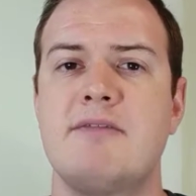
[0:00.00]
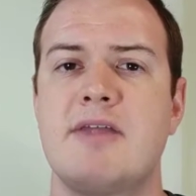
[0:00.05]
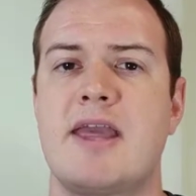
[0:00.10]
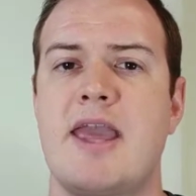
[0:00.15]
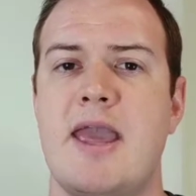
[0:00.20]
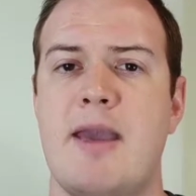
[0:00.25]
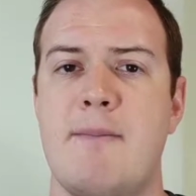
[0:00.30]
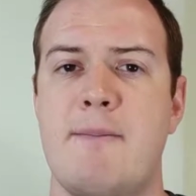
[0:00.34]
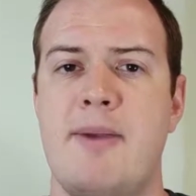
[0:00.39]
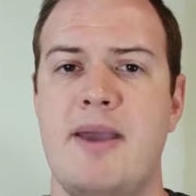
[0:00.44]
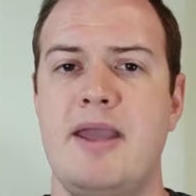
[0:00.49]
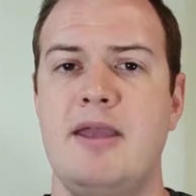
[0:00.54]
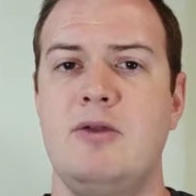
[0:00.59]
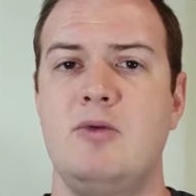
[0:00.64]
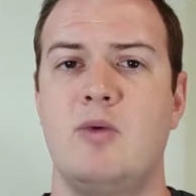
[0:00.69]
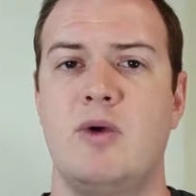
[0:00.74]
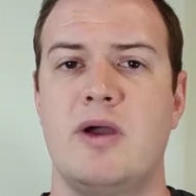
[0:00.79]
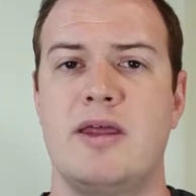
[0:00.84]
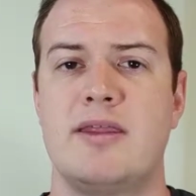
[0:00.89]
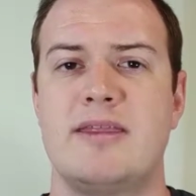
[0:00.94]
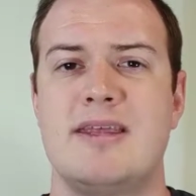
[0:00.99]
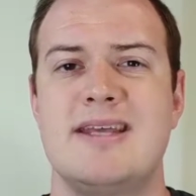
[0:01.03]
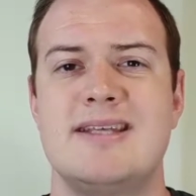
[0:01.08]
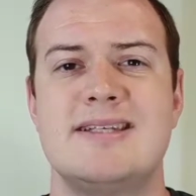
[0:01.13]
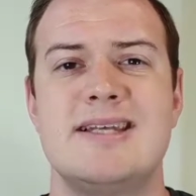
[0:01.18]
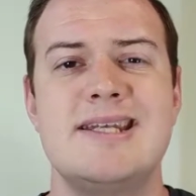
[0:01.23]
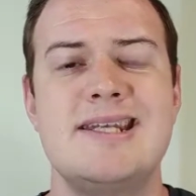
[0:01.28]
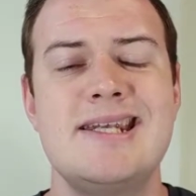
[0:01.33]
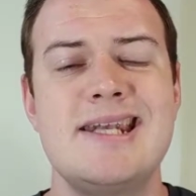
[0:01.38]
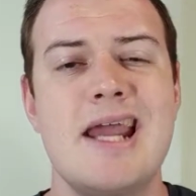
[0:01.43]
of the campaign with is
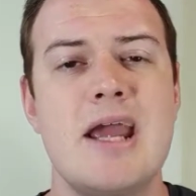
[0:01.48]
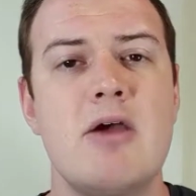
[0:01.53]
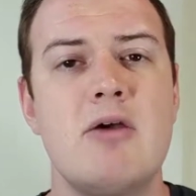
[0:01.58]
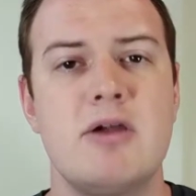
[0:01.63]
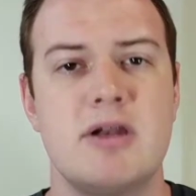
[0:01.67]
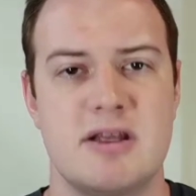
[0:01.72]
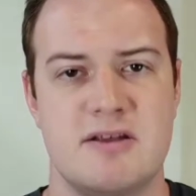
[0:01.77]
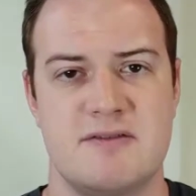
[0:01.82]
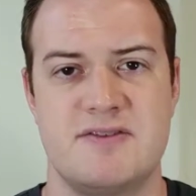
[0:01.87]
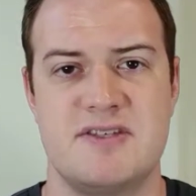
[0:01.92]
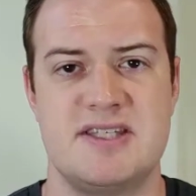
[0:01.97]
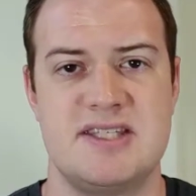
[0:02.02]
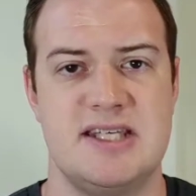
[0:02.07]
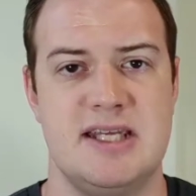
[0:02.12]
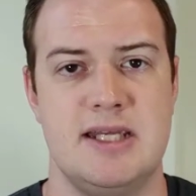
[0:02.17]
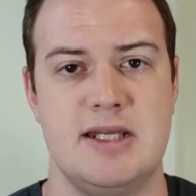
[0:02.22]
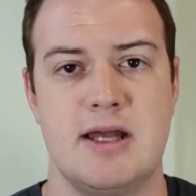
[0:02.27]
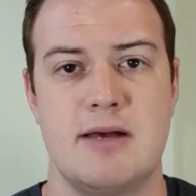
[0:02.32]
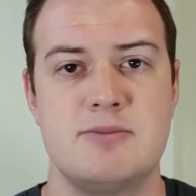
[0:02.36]
a narrative scene.